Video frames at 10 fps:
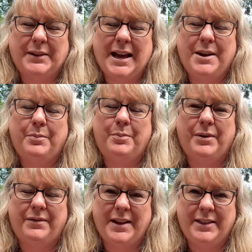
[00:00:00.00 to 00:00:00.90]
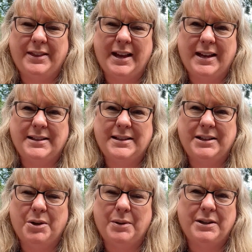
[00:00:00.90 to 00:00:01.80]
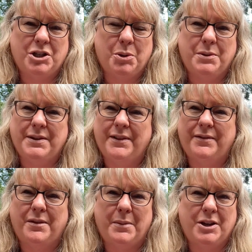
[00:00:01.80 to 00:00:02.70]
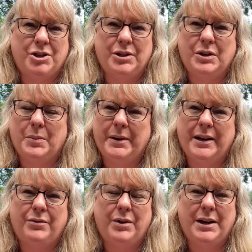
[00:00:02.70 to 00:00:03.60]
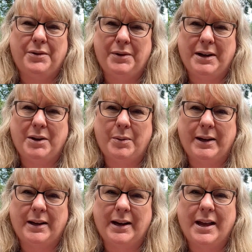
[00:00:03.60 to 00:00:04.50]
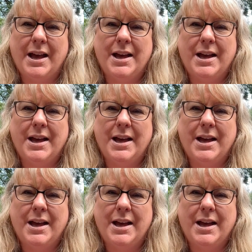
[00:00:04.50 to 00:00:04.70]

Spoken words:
kind of prevent that intuitive information coming in really quickly.